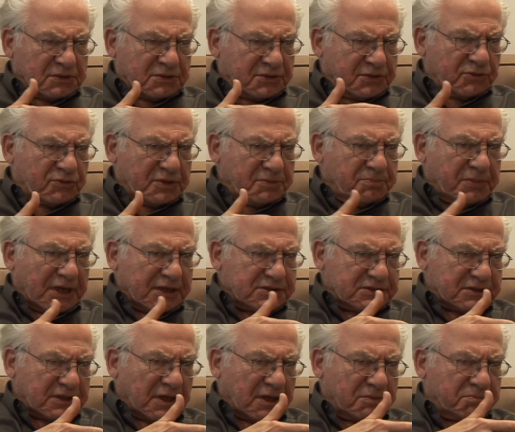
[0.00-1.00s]
a theory
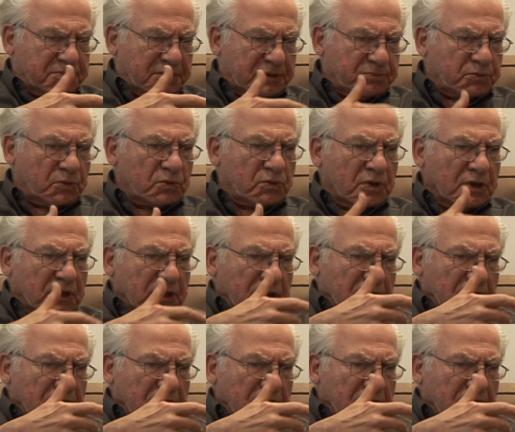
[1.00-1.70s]
based on people